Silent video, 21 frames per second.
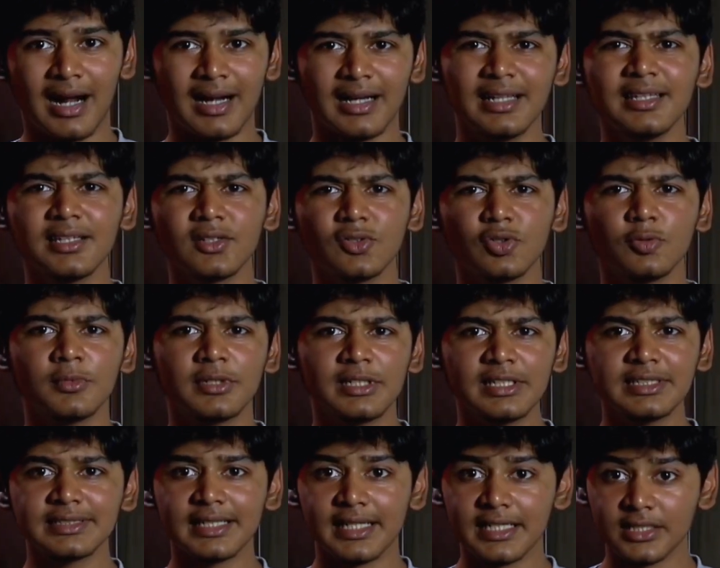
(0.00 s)
Another rumor
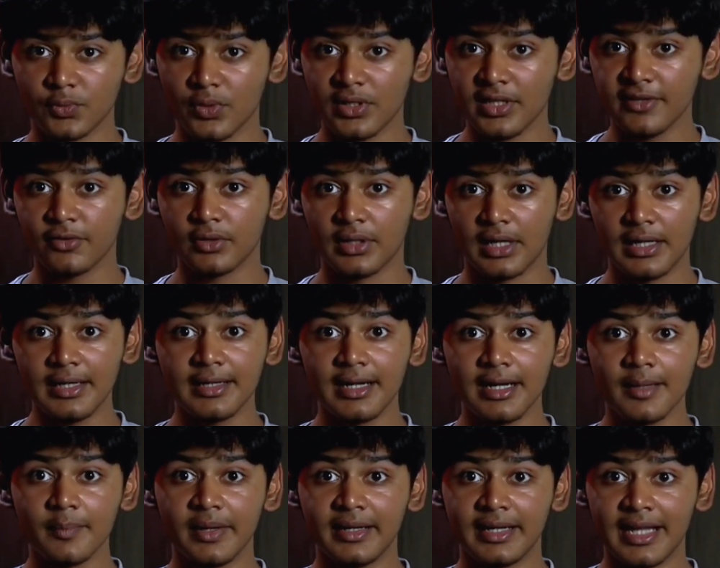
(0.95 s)
is S24
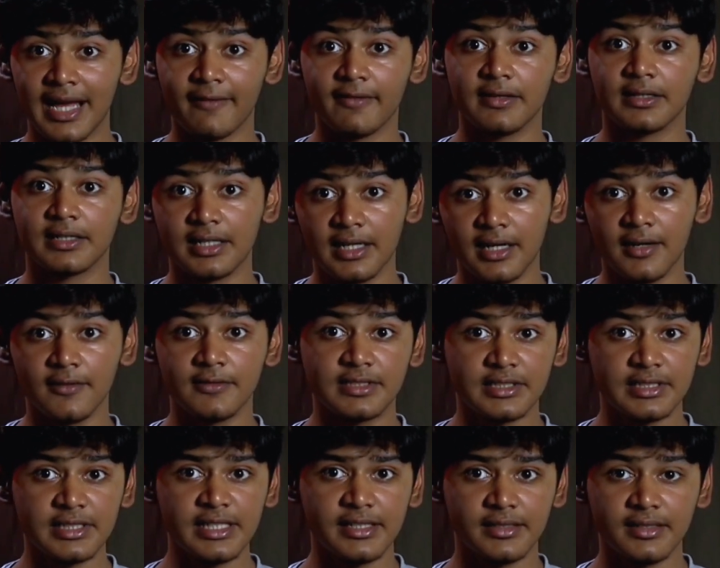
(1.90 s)
Ultra might have a
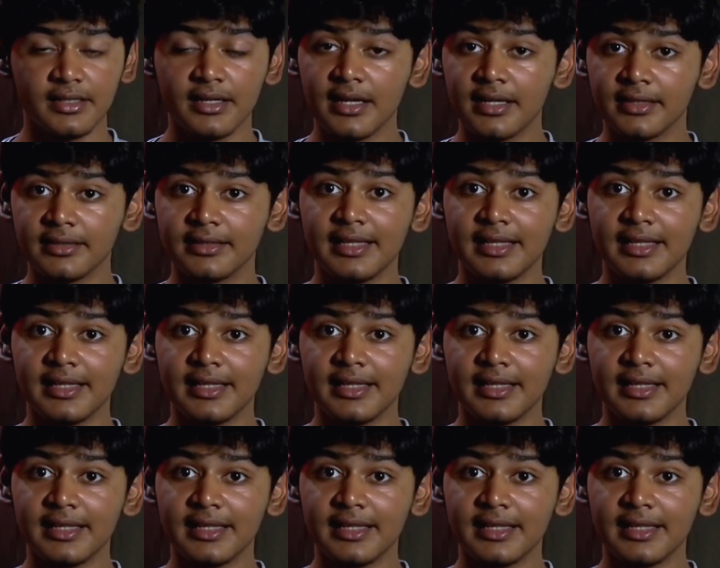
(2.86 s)
curved screen.